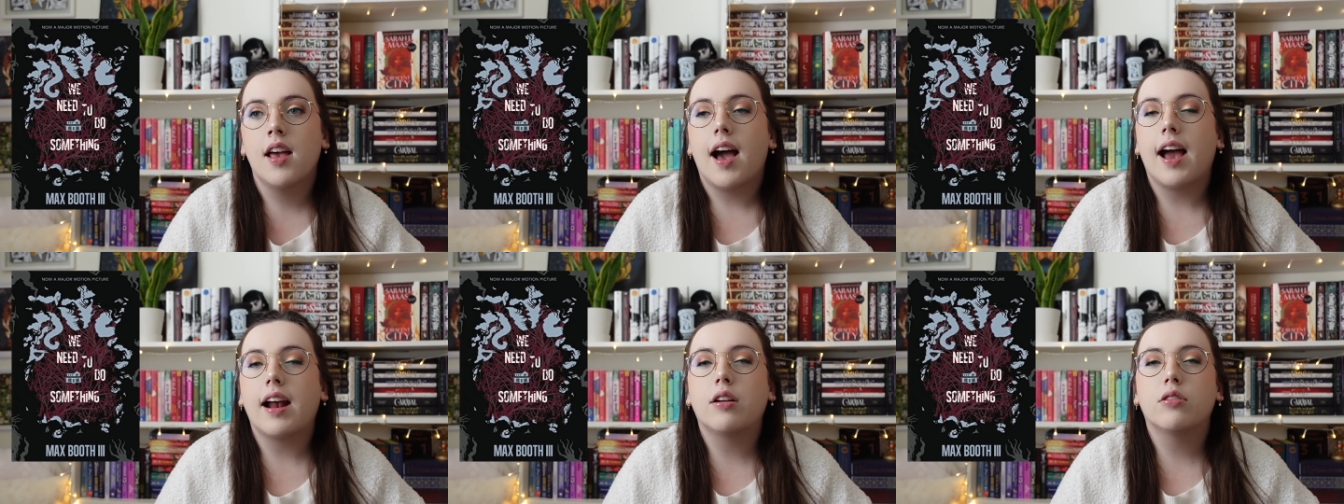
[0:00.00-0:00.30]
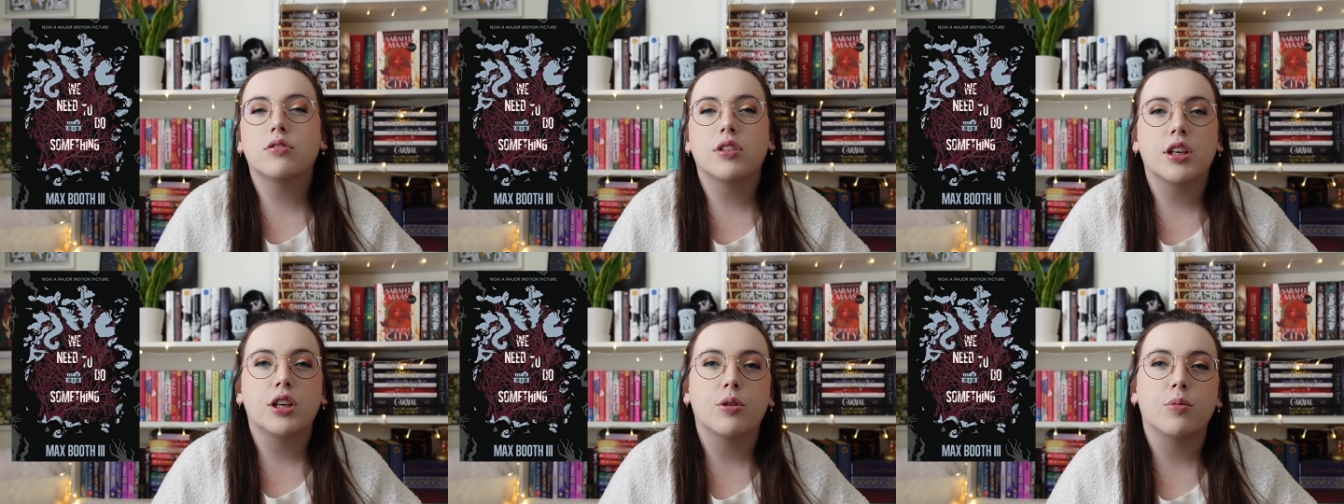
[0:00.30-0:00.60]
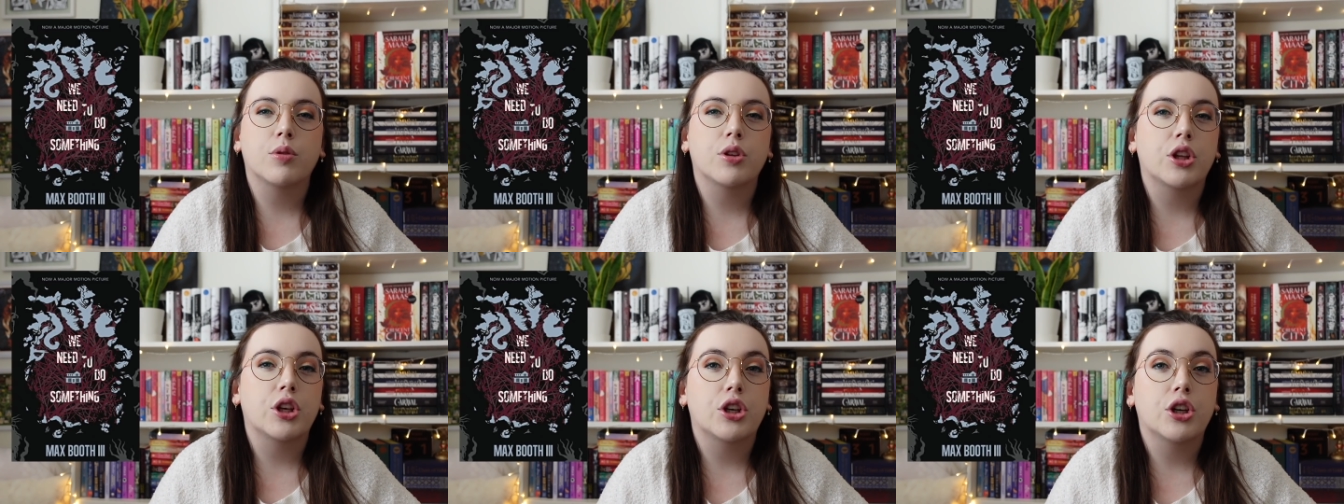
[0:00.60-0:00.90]
I don't think you
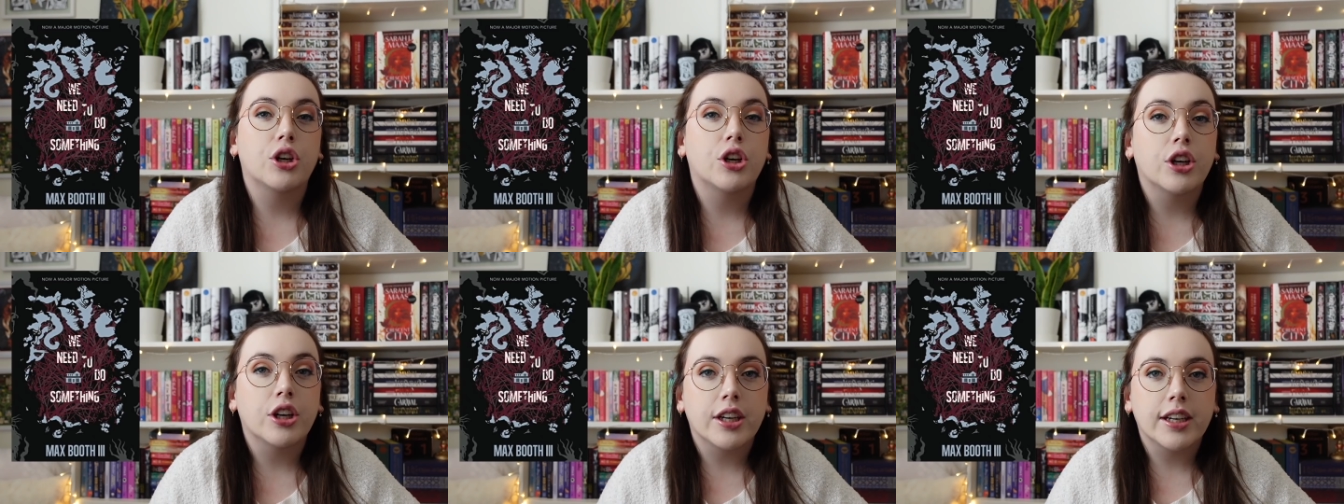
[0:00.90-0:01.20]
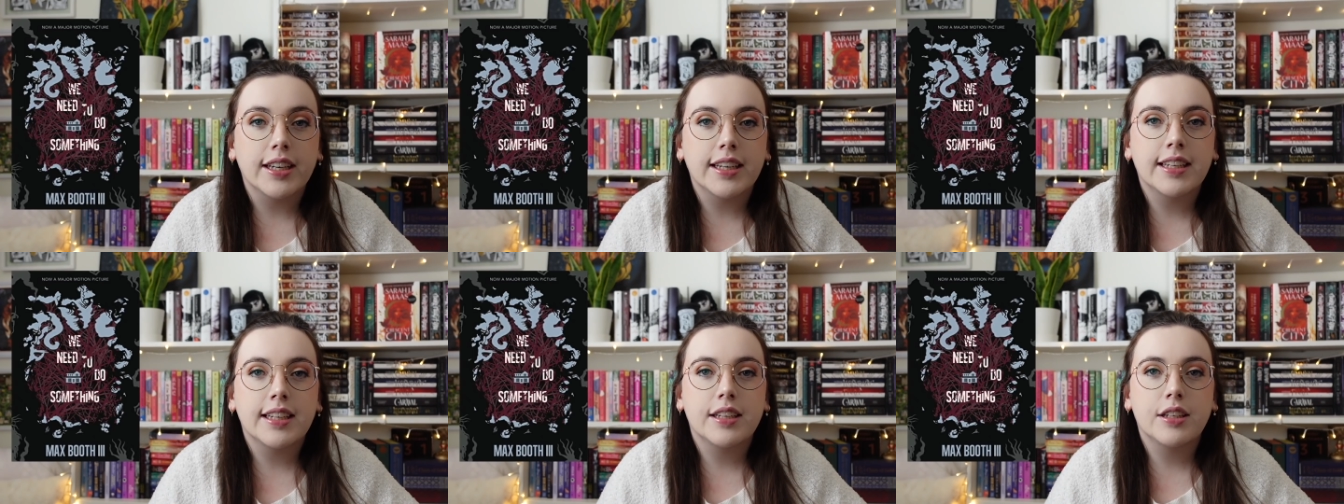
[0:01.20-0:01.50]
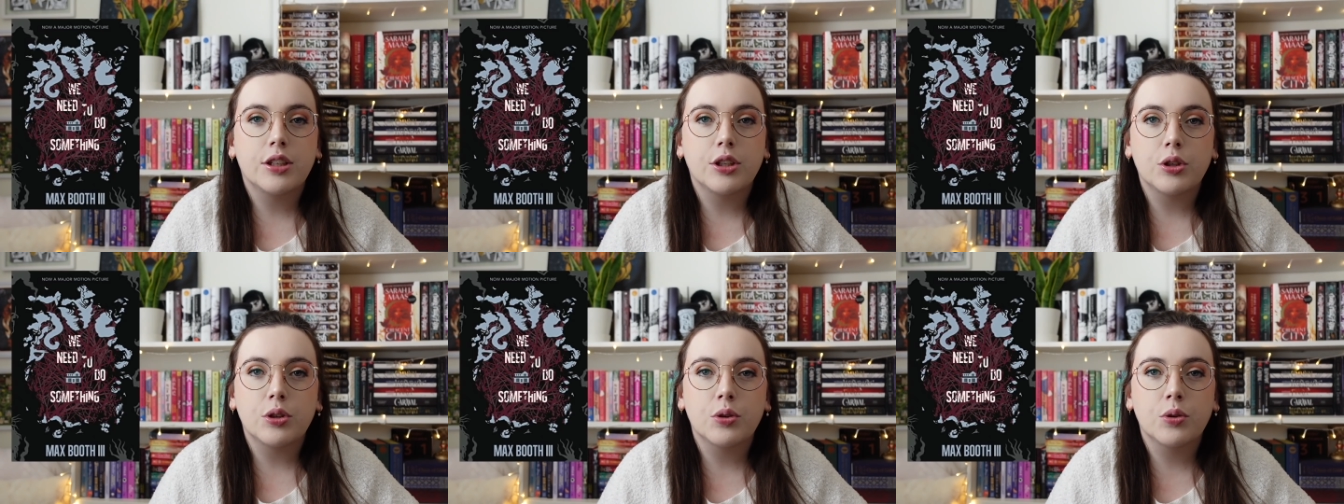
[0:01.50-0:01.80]
really could
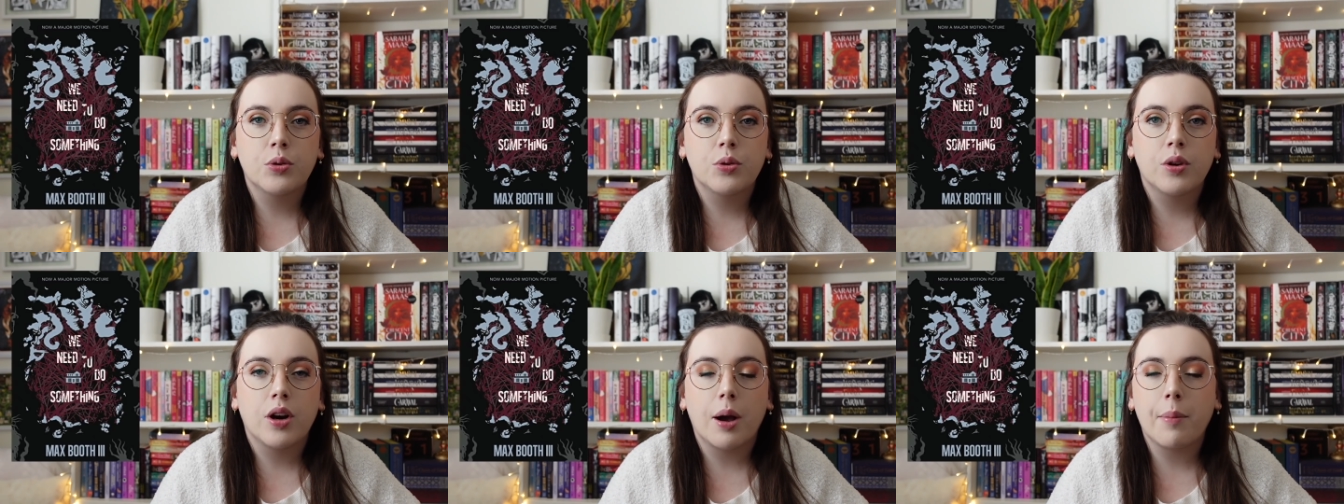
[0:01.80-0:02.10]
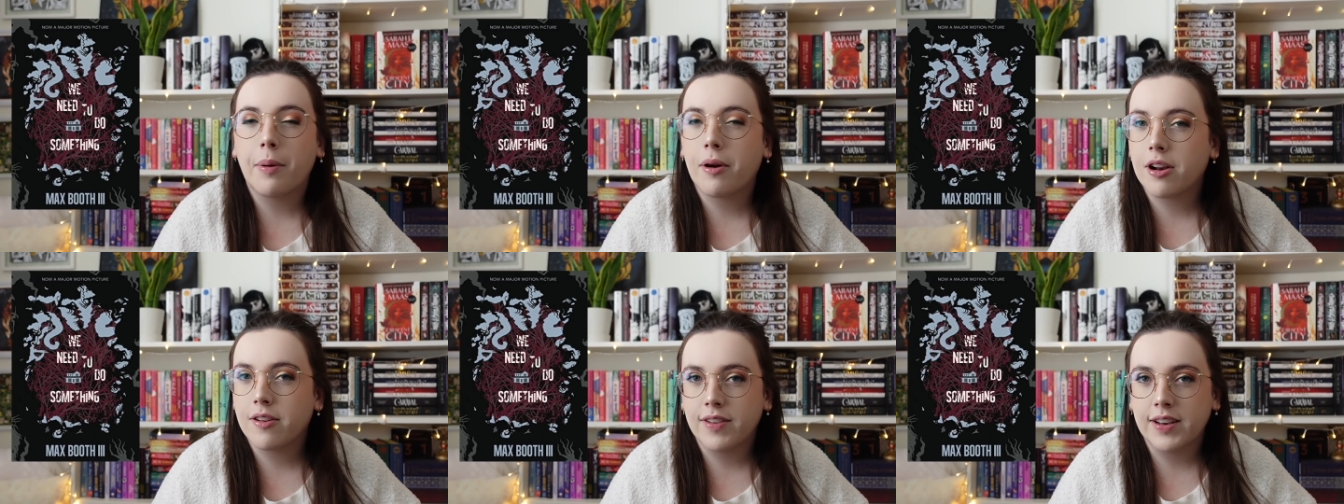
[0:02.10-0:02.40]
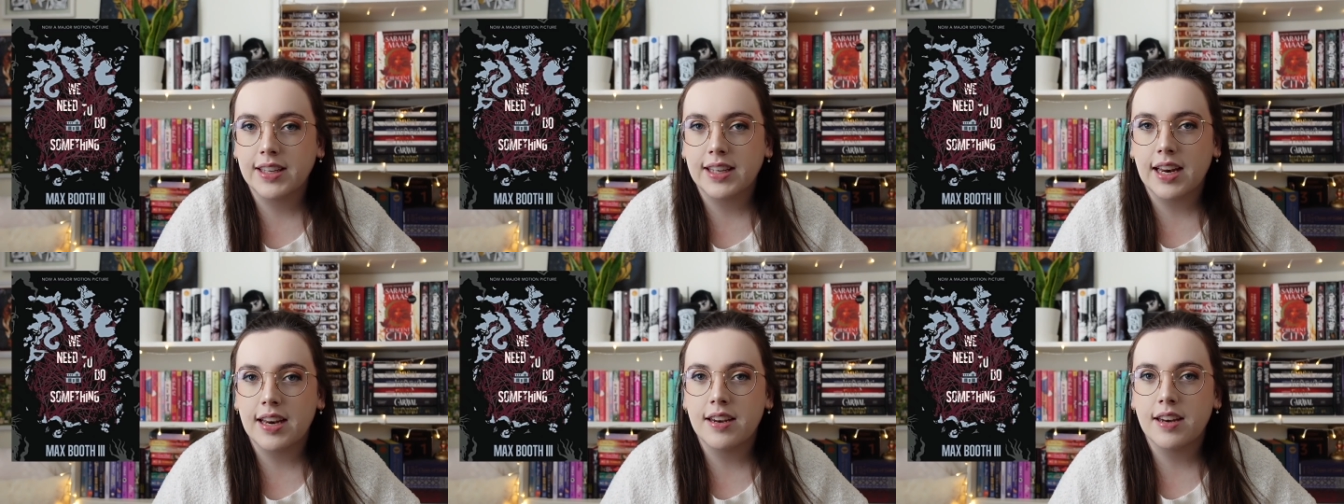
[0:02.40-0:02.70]
do a
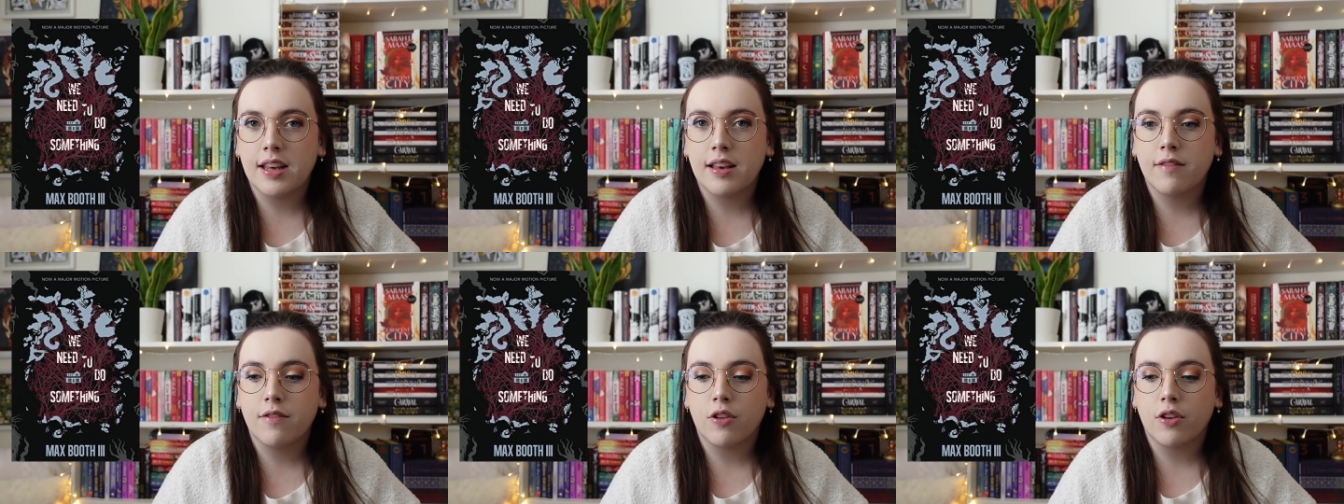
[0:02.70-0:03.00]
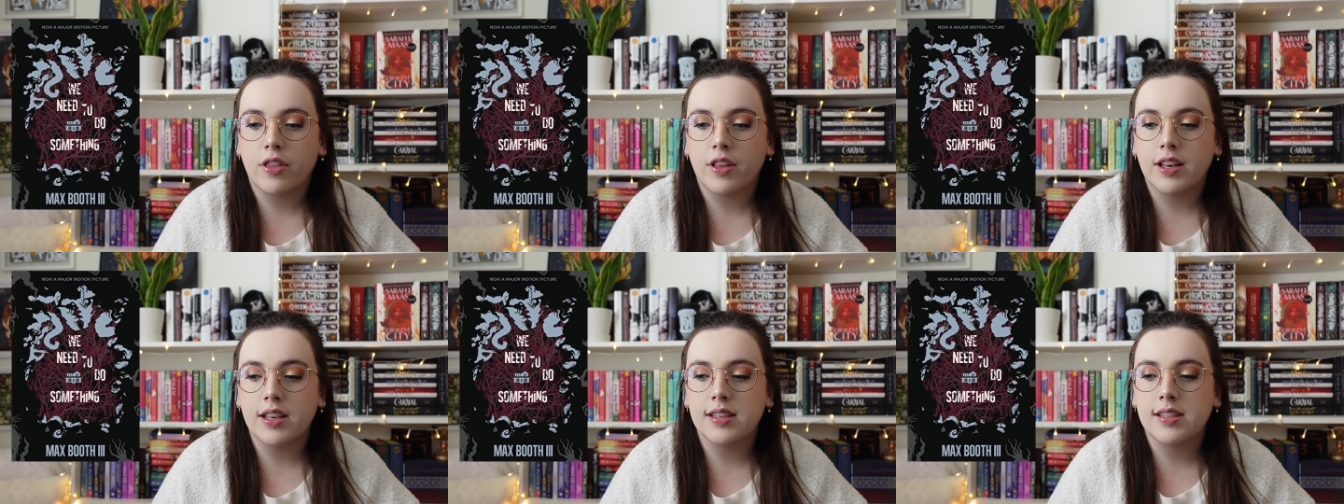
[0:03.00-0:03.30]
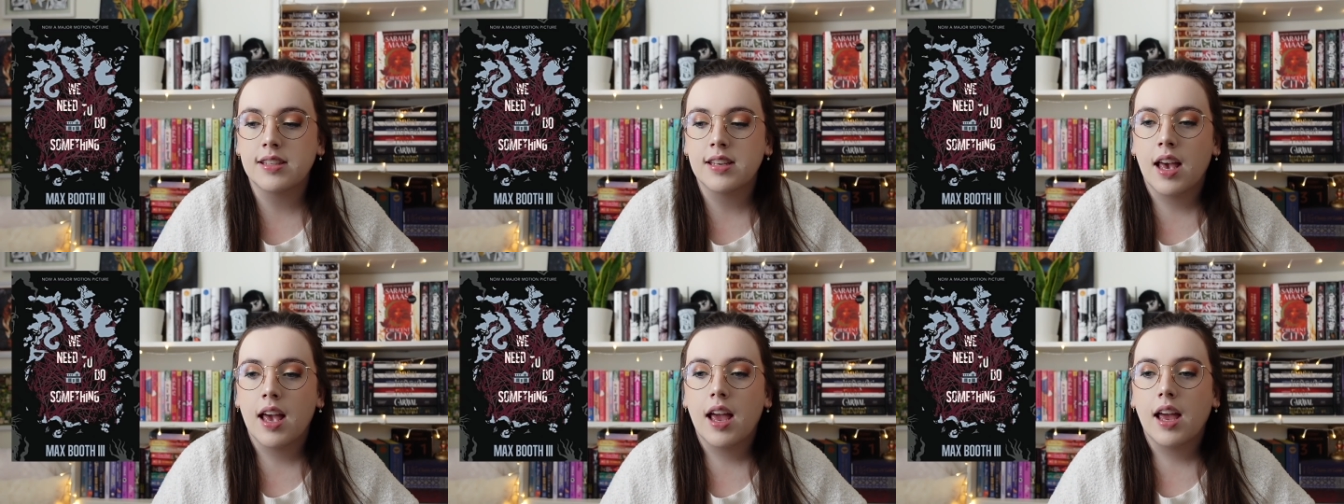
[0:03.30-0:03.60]
perfect ending for
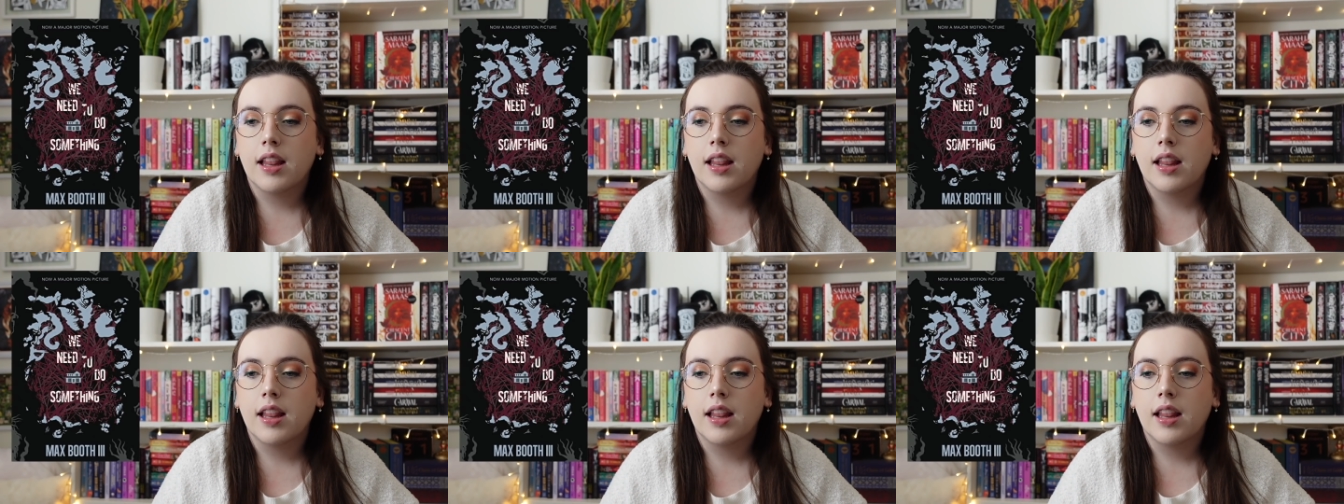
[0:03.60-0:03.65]
this.